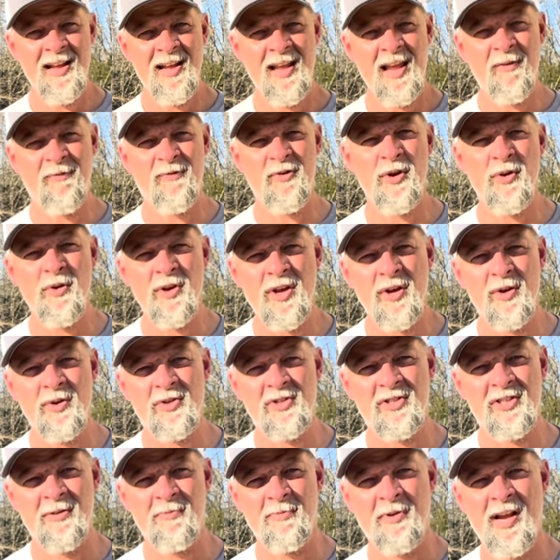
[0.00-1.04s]
If you
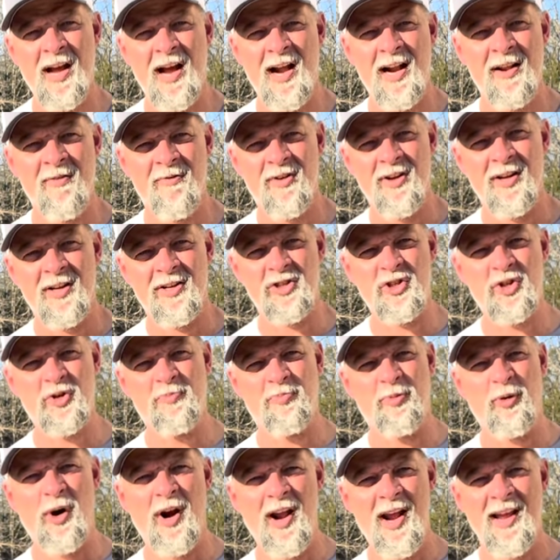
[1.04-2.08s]
use some kind of a
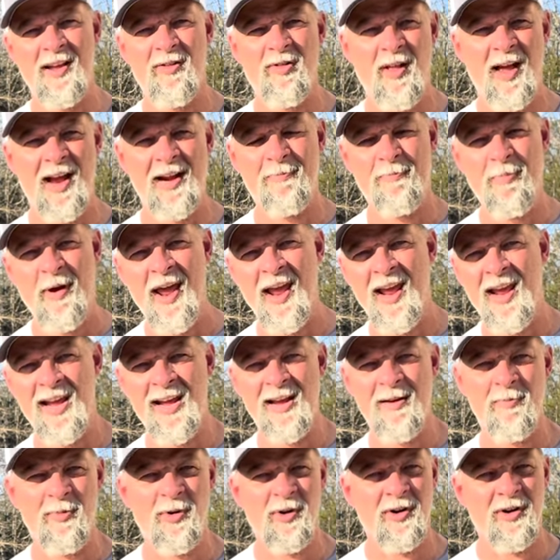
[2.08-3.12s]
spray like
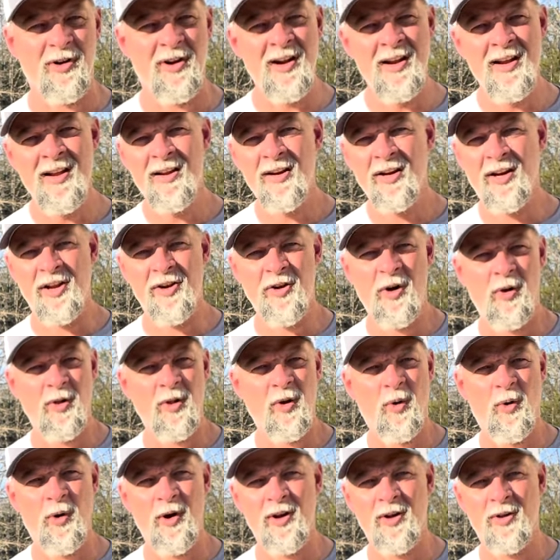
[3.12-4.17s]
PAM or
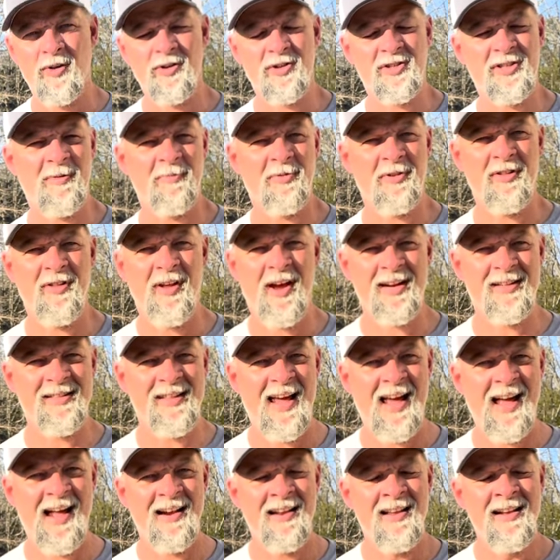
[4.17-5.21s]
canola oil or something like
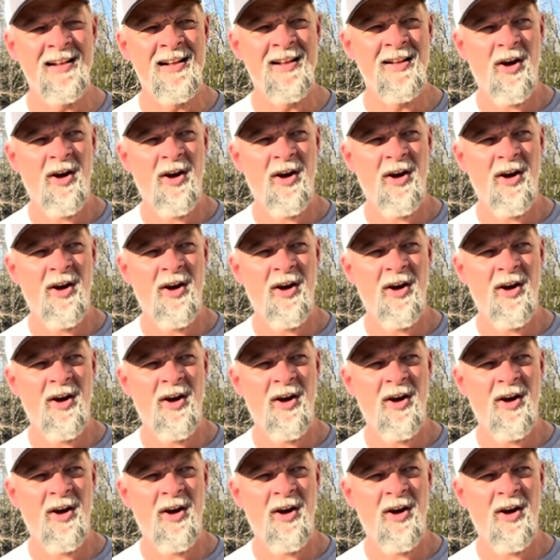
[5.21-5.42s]
that,